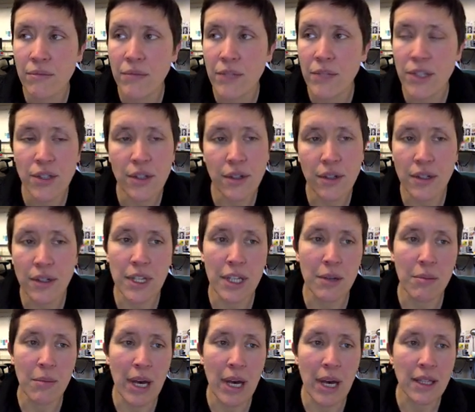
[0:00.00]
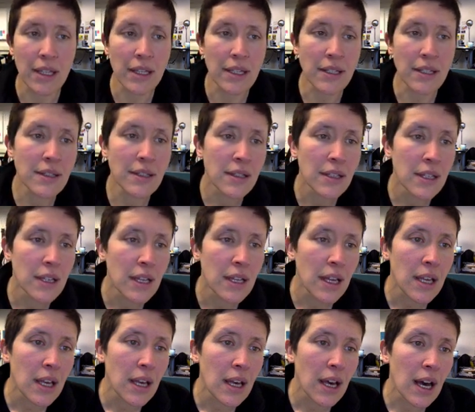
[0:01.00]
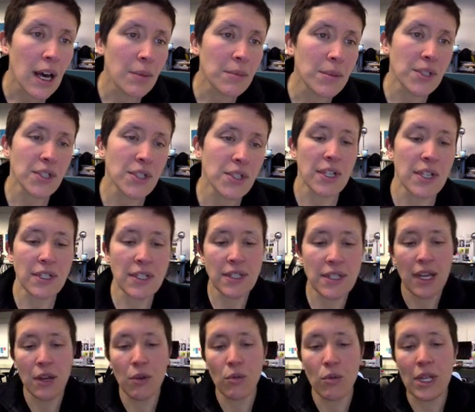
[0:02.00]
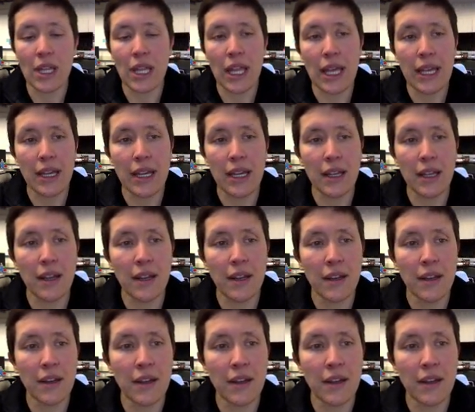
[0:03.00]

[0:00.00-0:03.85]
certainty about this, I'm just going to say related.